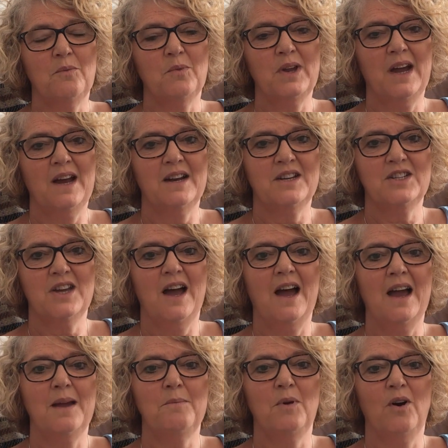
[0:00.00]
we had a
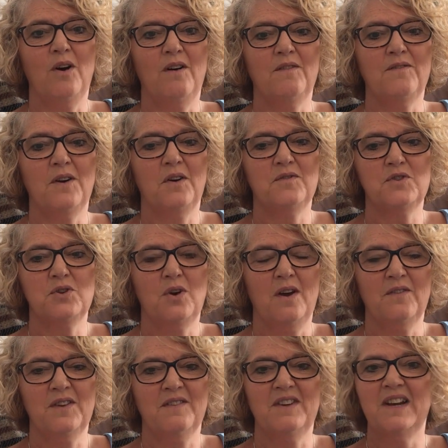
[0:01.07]
time
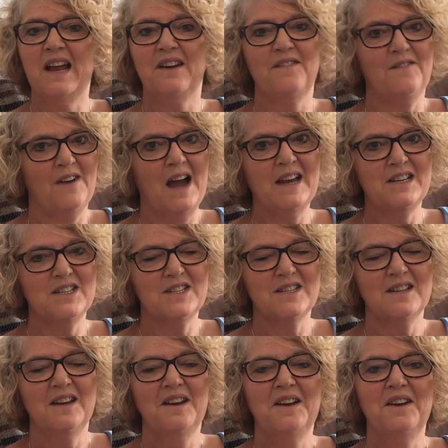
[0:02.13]
of giving advice